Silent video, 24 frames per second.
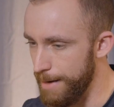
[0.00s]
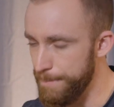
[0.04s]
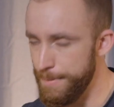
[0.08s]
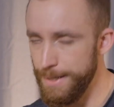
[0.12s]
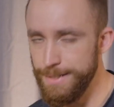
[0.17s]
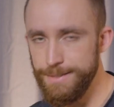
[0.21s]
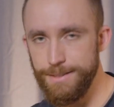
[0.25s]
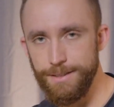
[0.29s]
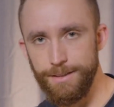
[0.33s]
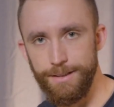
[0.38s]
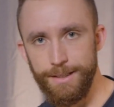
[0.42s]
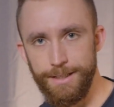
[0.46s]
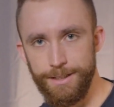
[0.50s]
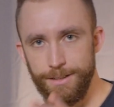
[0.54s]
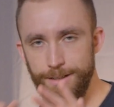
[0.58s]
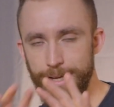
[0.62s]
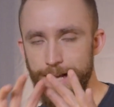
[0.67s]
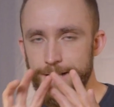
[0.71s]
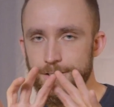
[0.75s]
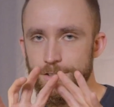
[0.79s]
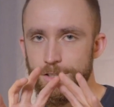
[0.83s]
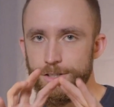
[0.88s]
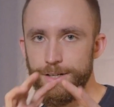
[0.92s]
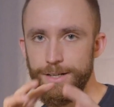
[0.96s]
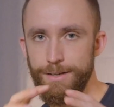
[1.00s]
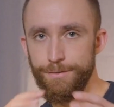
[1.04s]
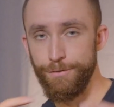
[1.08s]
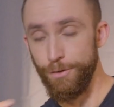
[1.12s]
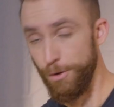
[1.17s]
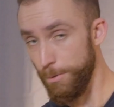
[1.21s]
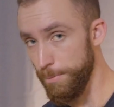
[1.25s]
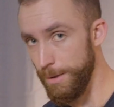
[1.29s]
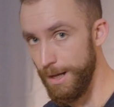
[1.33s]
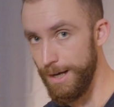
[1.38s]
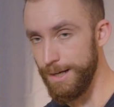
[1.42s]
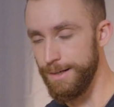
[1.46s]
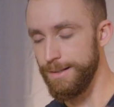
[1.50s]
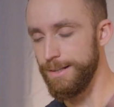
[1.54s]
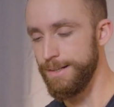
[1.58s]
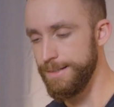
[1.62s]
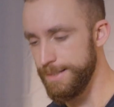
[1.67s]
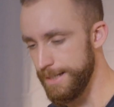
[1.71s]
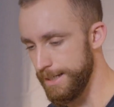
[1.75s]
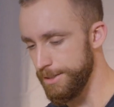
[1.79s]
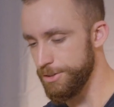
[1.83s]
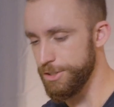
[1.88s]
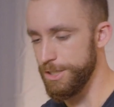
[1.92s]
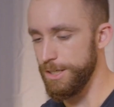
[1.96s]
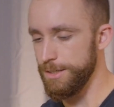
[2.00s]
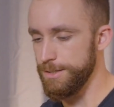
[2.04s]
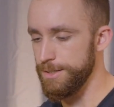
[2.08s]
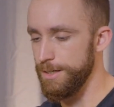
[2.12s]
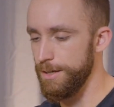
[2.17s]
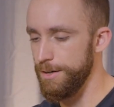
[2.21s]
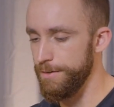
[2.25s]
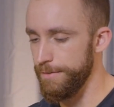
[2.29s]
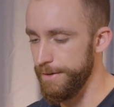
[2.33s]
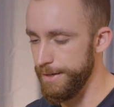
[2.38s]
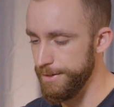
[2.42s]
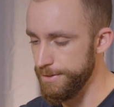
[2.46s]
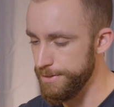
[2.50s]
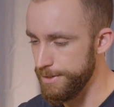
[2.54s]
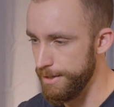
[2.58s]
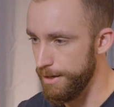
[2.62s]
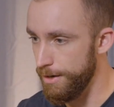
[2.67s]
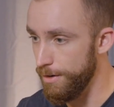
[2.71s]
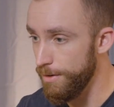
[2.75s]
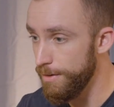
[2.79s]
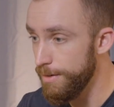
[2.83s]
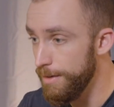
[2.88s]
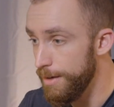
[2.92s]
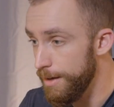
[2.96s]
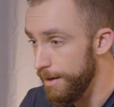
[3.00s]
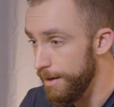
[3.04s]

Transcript: I basically had to create a full block and then take chunks out of it. So